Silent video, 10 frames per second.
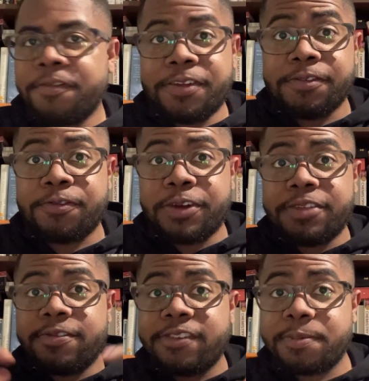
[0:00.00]
feel free
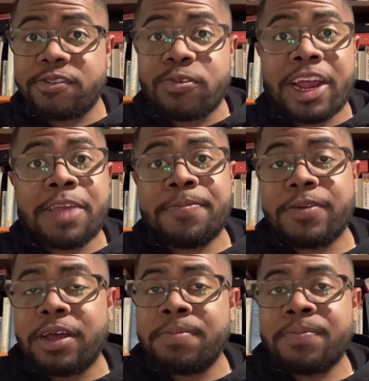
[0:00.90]
to subscribe
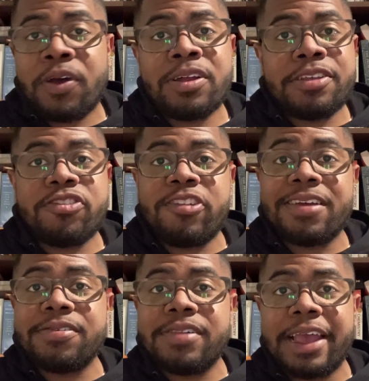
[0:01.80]
on this
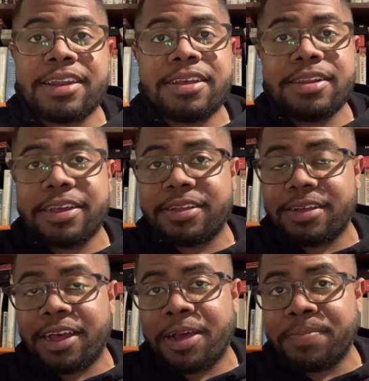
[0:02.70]
channel and click
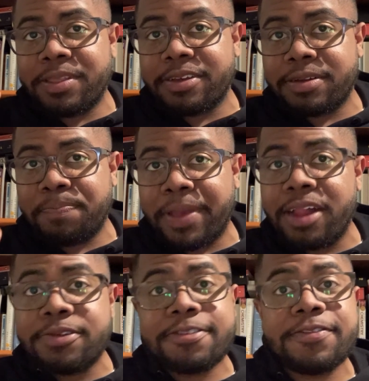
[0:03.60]
the
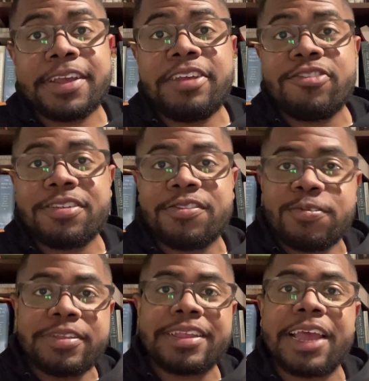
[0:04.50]
bell notification
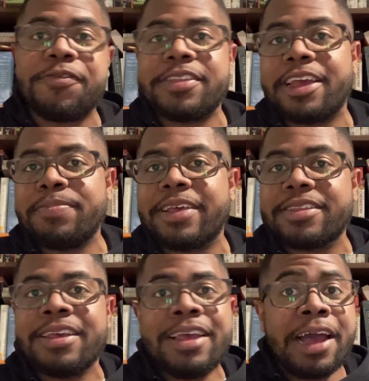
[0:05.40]
so that every time
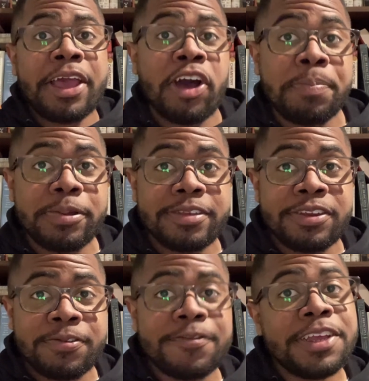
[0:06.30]
that I upload a
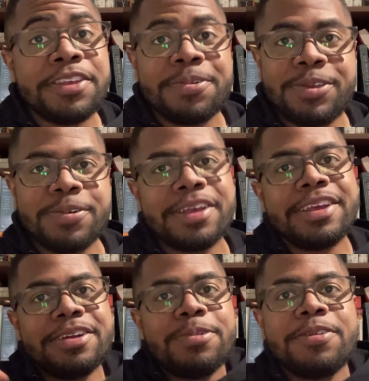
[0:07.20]
new video, you can
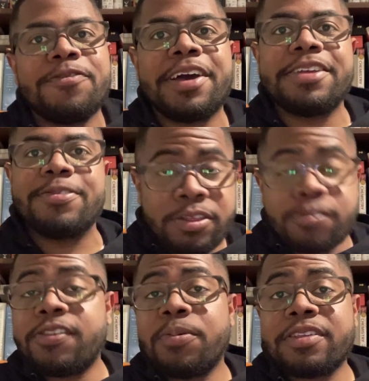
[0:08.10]
get notified to
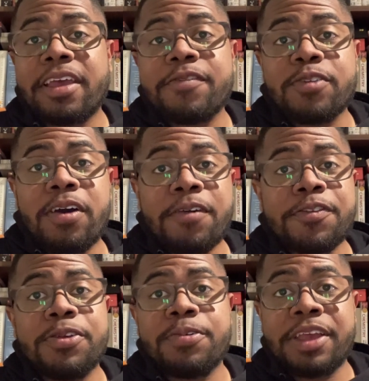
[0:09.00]
see what I have to offer
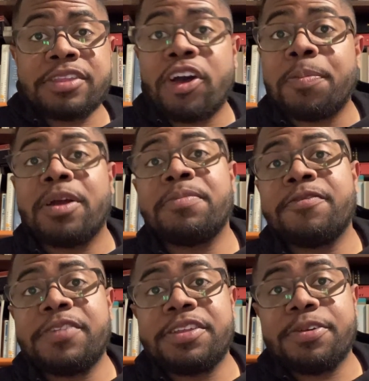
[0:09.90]
you in the upcoming
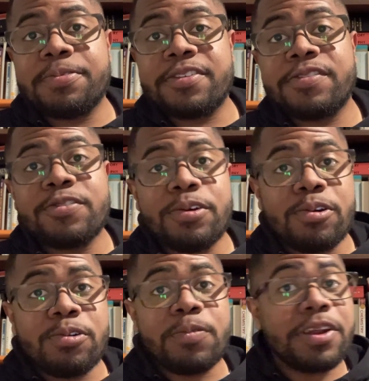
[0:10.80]
videos.
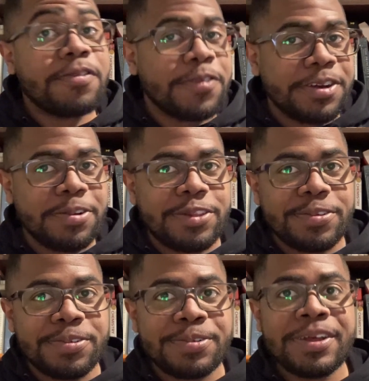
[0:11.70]
So without further
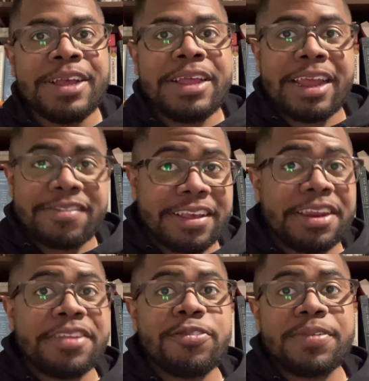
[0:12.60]
ado, let's get
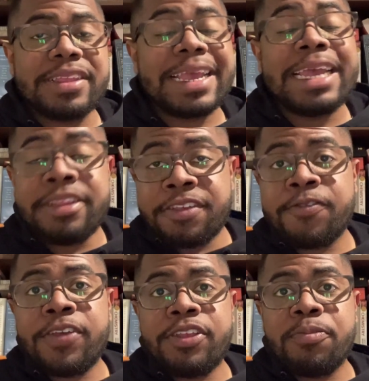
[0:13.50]
into it. In this
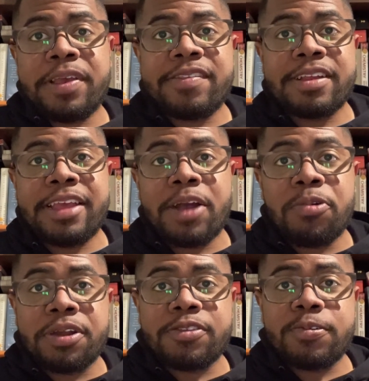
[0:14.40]
video, basically, I
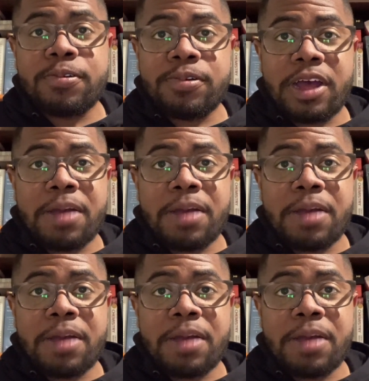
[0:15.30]
wanted to